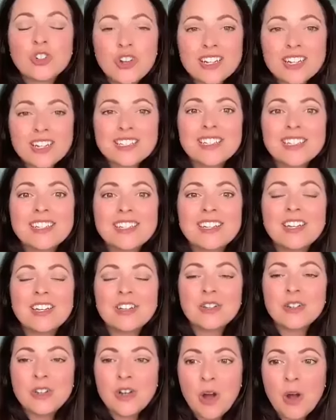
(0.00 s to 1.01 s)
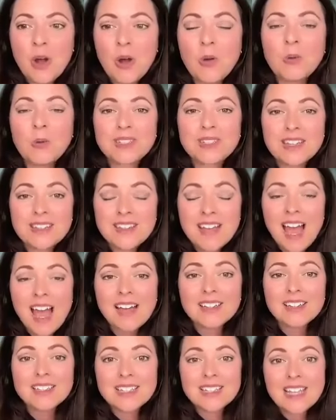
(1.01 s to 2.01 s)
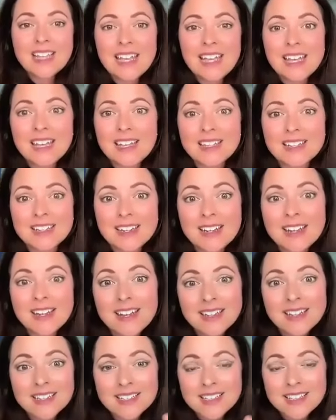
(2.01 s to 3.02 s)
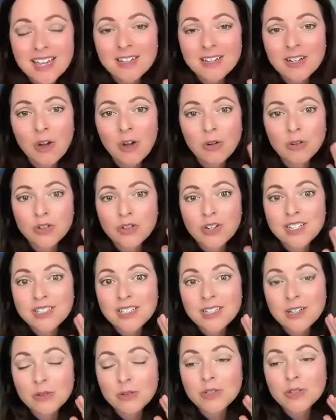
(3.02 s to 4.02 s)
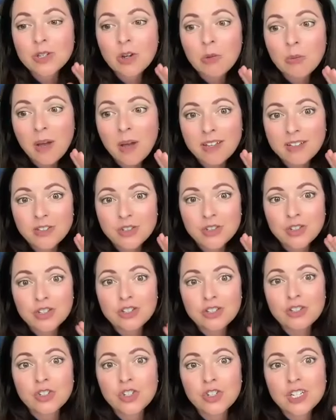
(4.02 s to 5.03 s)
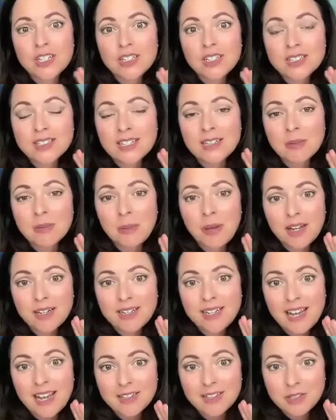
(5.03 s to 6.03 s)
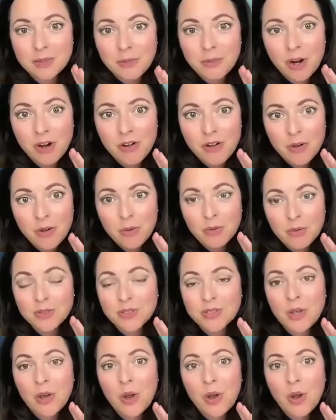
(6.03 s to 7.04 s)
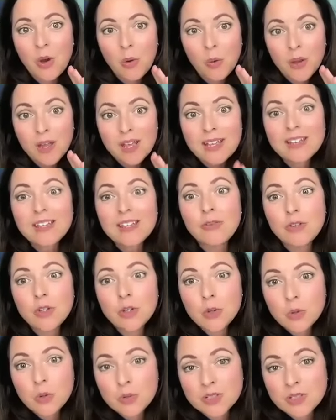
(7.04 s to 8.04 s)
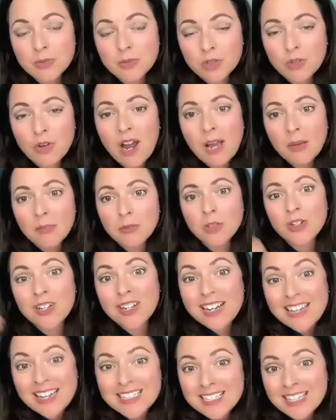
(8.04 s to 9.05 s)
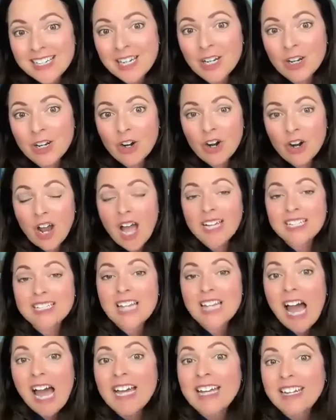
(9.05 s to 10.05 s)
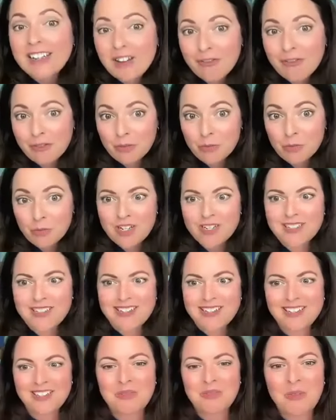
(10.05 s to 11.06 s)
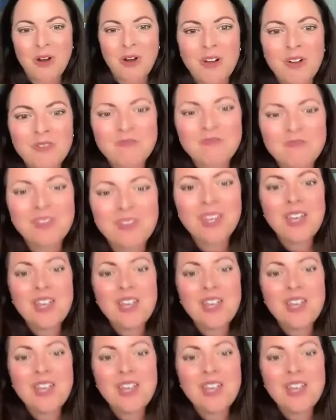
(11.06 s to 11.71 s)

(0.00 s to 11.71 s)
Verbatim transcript: Tracy knows. Yes. And side note, Tracy knows so much. She's in the podcast tomorrow. So if you subscribe, you're going to get to hear a ton from Tracy tomorrow.